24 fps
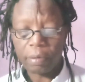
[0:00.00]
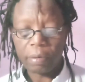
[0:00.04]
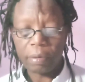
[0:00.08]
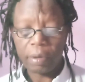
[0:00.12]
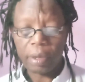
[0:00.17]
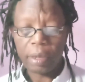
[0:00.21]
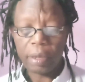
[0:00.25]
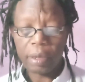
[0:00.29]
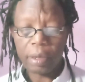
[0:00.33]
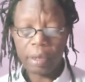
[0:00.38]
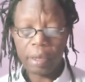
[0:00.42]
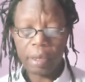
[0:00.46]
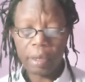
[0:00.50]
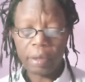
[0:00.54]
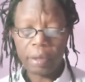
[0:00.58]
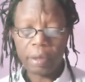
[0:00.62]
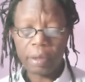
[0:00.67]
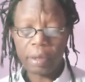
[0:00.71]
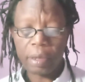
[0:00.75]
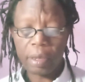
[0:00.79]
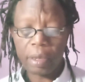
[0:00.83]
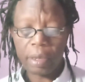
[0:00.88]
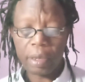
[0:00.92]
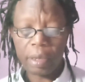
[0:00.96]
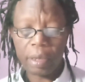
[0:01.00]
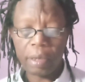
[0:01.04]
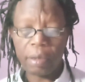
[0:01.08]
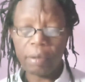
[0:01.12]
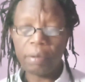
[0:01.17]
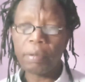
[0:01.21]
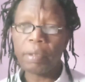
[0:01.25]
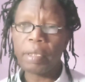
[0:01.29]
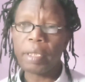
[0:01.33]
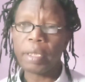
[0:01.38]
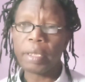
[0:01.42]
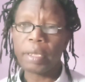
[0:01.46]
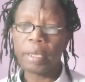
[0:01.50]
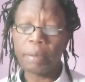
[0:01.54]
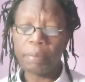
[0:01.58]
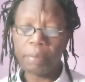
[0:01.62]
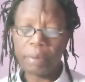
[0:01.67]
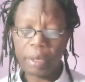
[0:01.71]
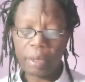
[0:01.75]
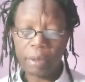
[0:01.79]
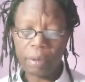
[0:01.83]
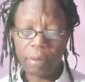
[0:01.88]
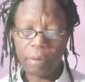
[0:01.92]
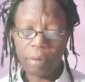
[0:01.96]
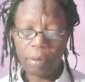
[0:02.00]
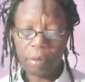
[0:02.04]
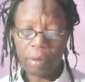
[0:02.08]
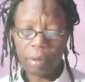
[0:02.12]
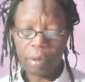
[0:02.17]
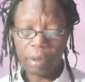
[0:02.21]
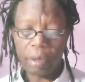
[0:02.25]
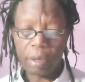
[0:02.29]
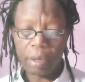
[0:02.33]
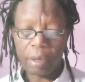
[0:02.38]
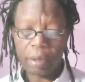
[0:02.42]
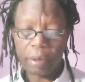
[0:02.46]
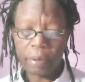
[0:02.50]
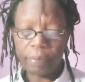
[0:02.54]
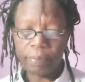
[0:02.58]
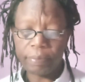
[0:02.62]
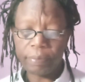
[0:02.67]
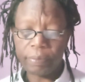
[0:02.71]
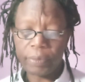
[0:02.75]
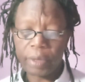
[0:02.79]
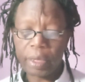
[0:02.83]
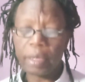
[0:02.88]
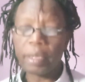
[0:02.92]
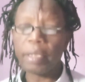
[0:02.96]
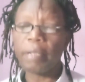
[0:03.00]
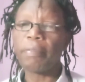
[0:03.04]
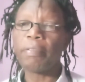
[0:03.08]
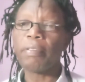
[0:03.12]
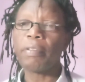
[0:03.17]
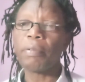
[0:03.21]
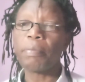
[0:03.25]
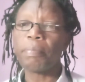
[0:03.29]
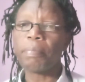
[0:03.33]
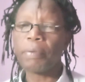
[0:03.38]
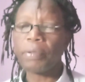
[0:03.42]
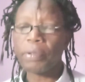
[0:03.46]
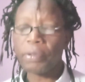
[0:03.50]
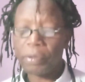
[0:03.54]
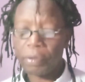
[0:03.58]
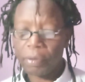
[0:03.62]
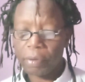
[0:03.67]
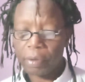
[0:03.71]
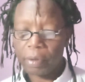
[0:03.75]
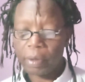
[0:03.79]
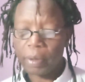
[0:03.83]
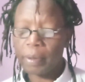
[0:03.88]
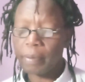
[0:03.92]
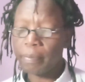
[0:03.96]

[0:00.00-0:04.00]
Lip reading: today let's look at something called W boson.